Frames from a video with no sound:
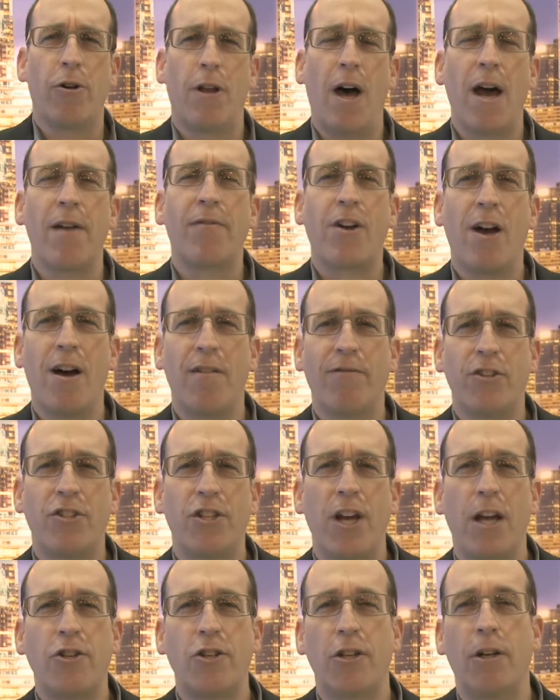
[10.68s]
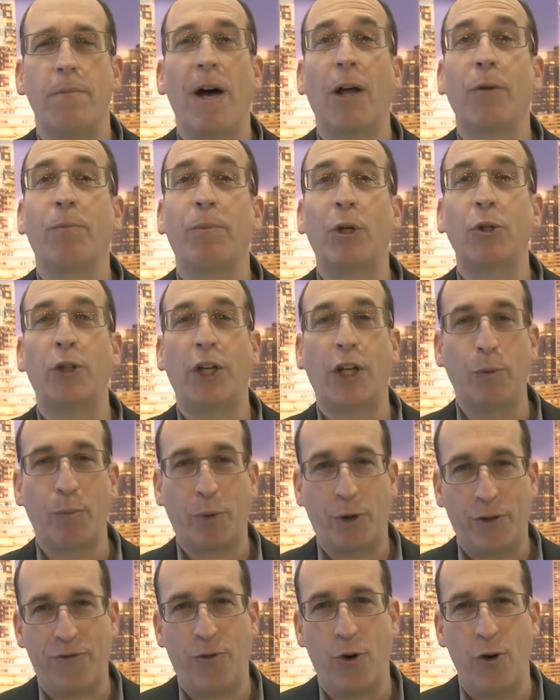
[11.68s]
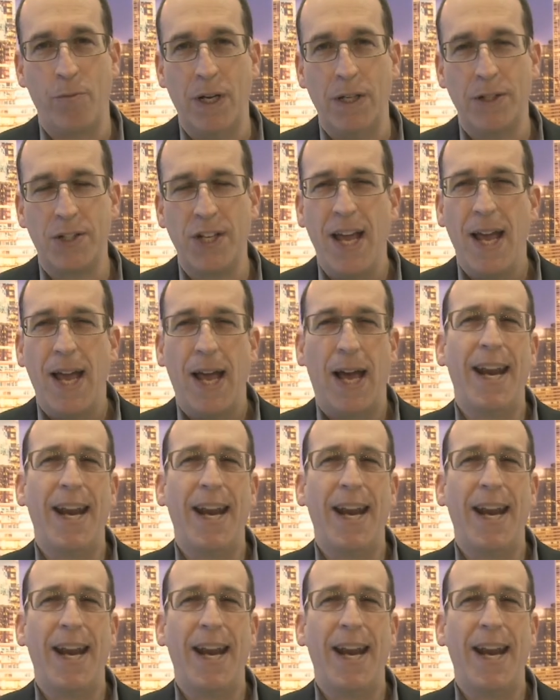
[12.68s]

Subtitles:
a lot of conversation about building performance